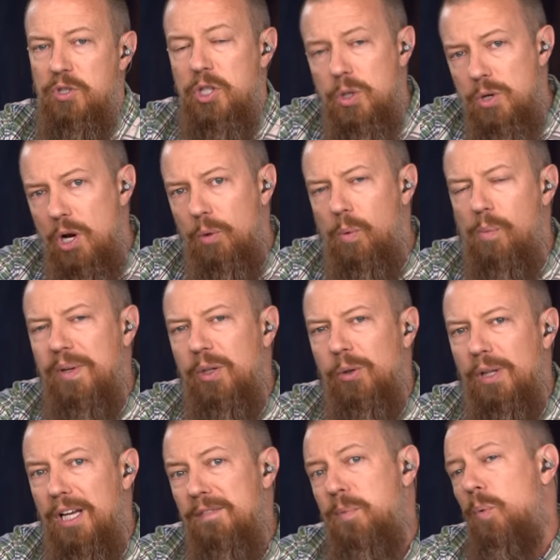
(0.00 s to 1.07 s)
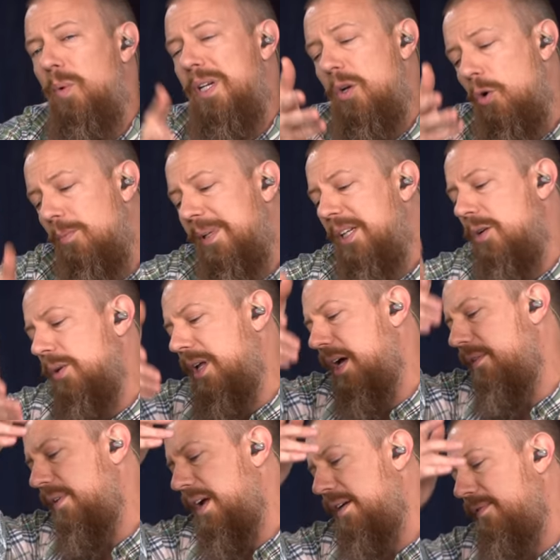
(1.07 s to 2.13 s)
So you know when we go live, but we normally go
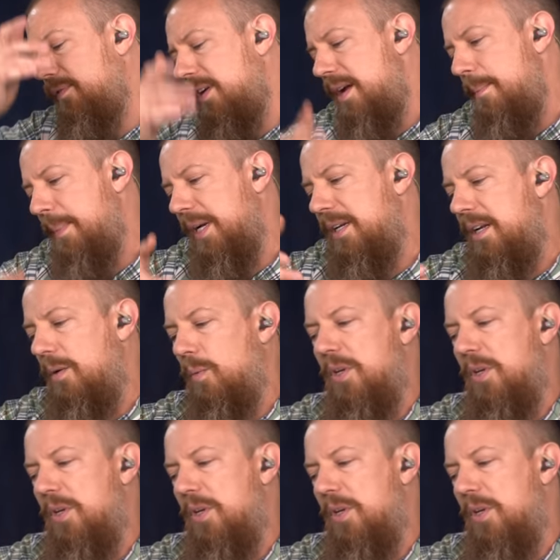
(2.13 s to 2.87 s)
live every Monday,